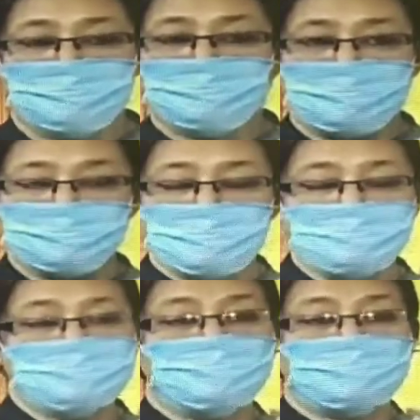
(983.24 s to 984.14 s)

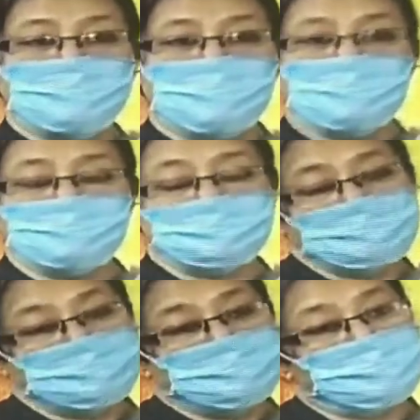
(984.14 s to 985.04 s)
Likewise, you can have
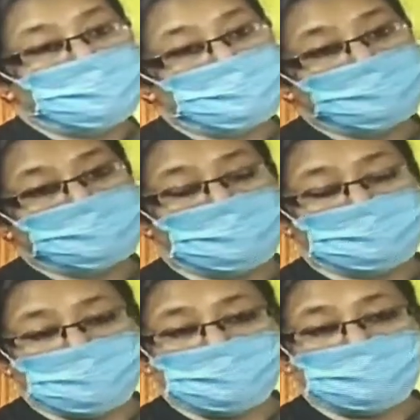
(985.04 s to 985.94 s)
the
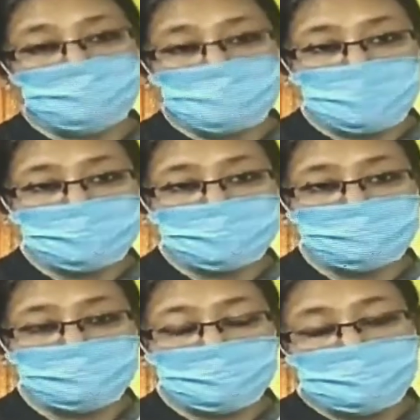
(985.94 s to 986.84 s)
statement of objective.
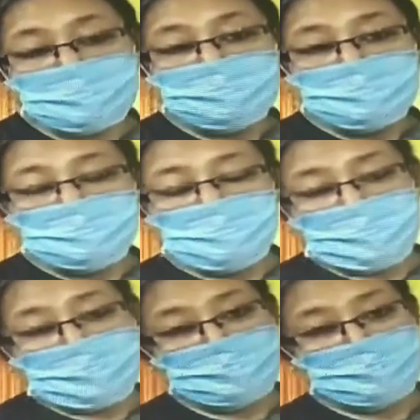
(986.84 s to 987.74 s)
Why
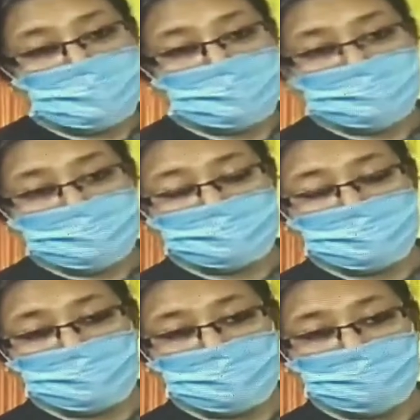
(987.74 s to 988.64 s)
are you planning this
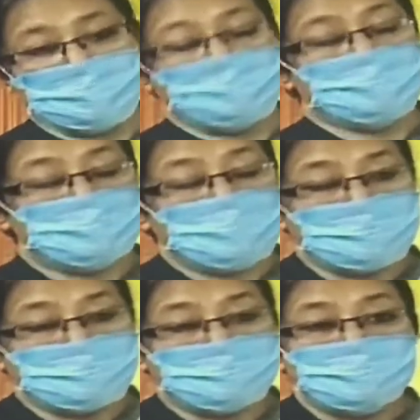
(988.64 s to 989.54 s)
program? So that
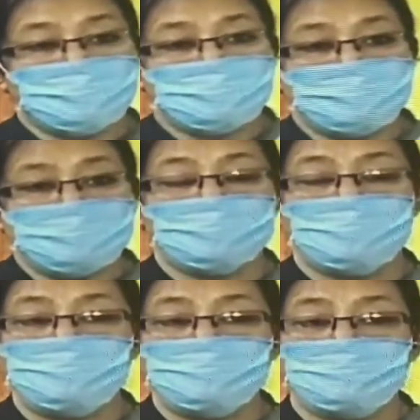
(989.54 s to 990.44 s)
the students
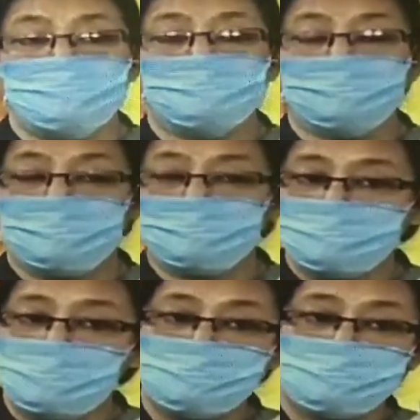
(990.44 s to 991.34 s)
don't feel left
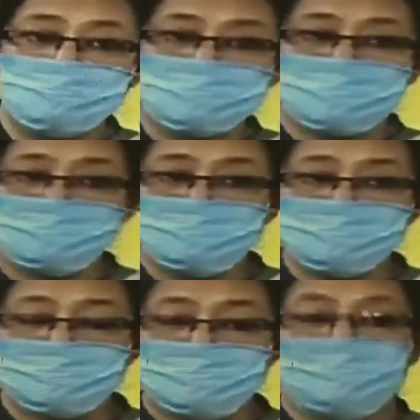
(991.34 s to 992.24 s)
out from studies
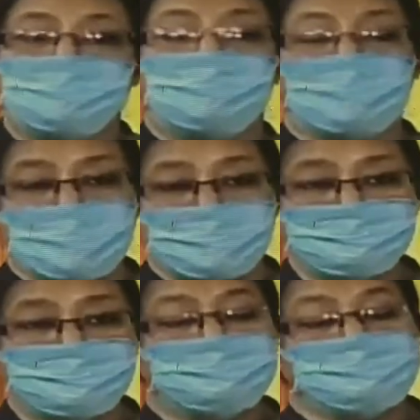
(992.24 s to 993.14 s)
and
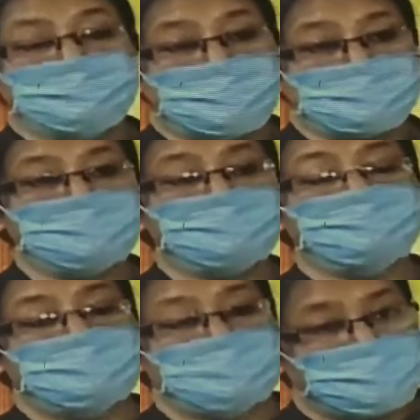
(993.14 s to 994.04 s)
the
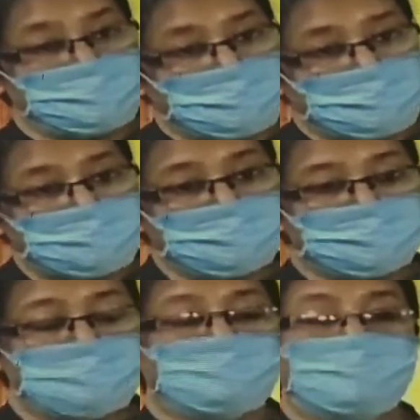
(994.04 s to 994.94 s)
continuity remains
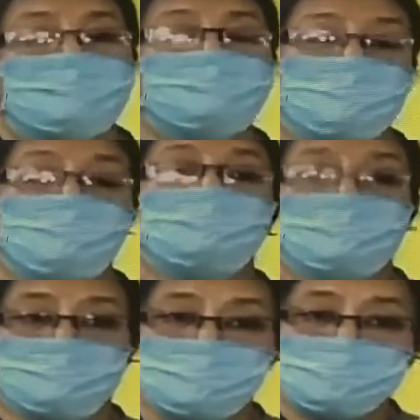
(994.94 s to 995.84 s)
when they
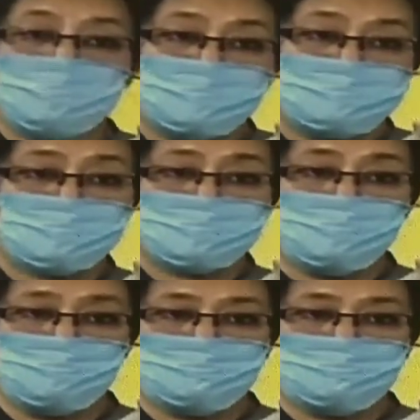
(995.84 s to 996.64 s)
rejoin school.